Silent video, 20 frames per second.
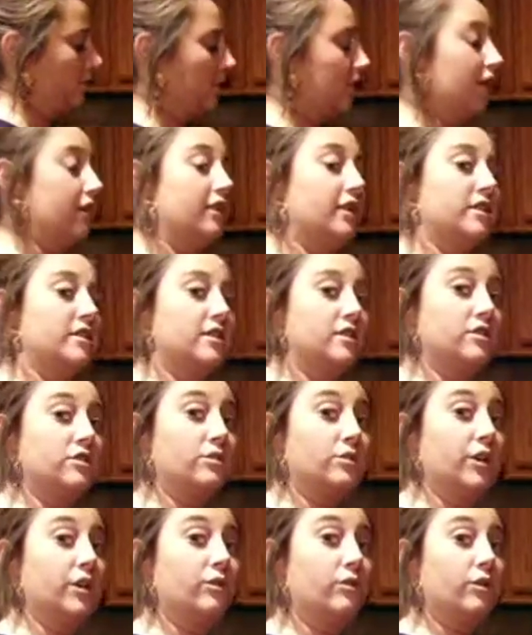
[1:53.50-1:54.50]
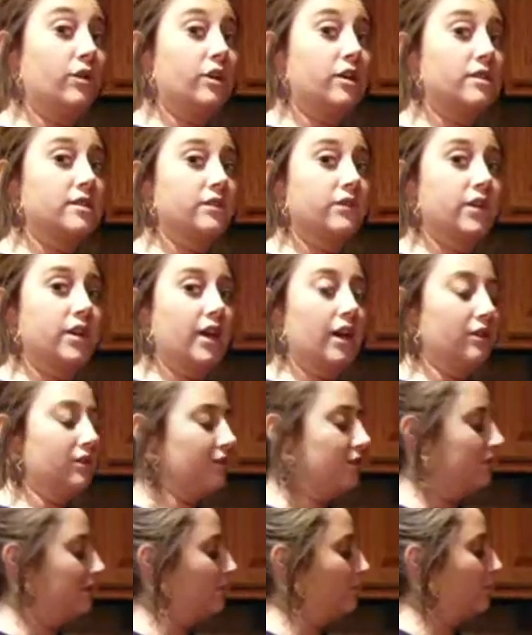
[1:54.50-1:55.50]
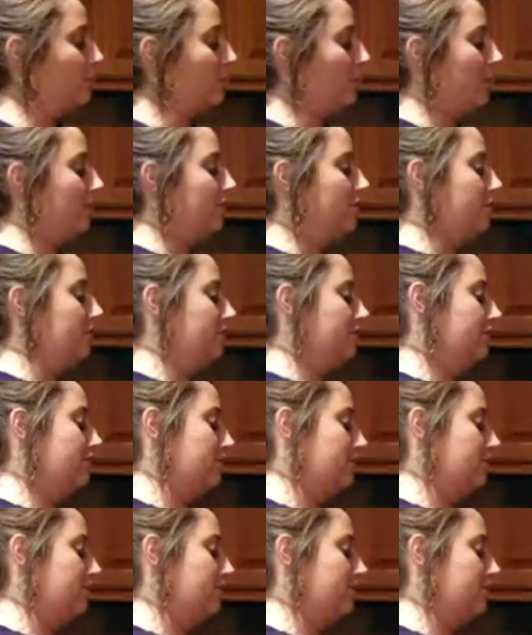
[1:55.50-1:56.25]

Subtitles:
And this is 3/4 of an ounce as well.